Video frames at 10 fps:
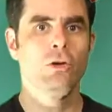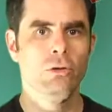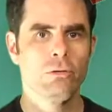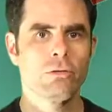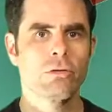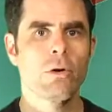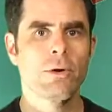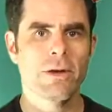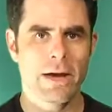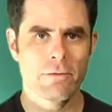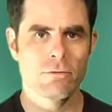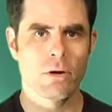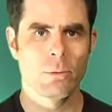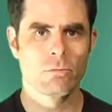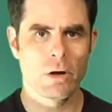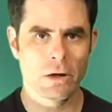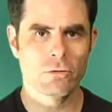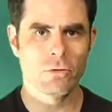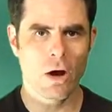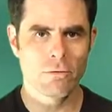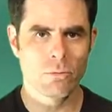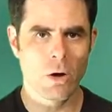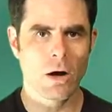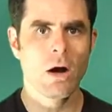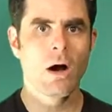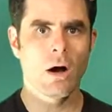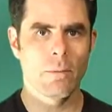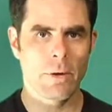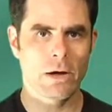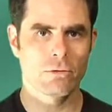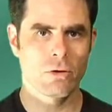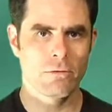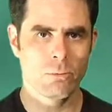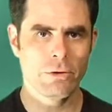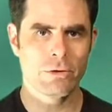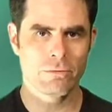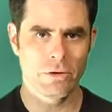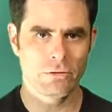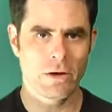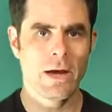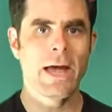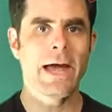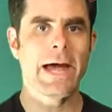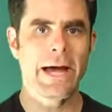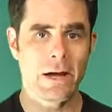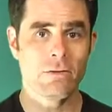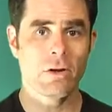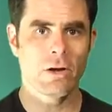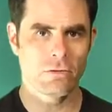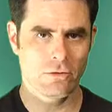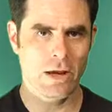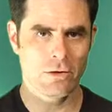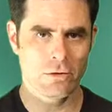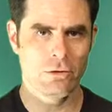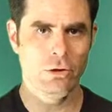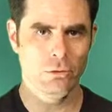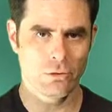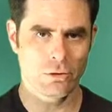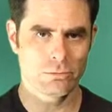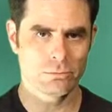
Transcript: users are going to have trouble running software on Microsoft Windows Vista as a standard user.